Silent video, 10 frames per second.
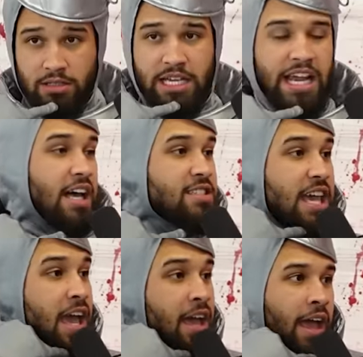and I'll
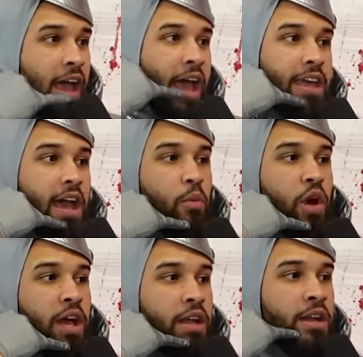say, hey,
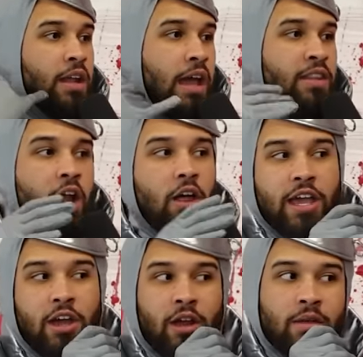Camwin. And then I'll
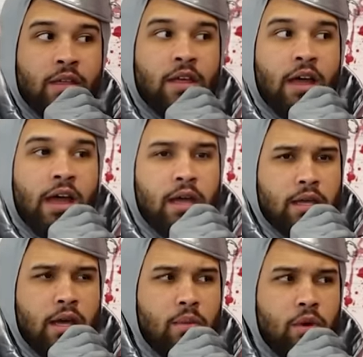hear, hey,
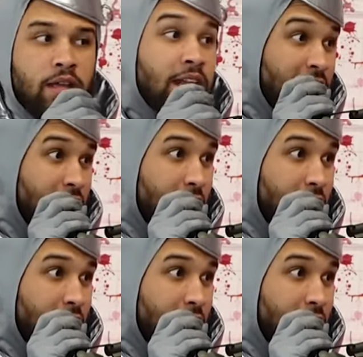Camwin, in your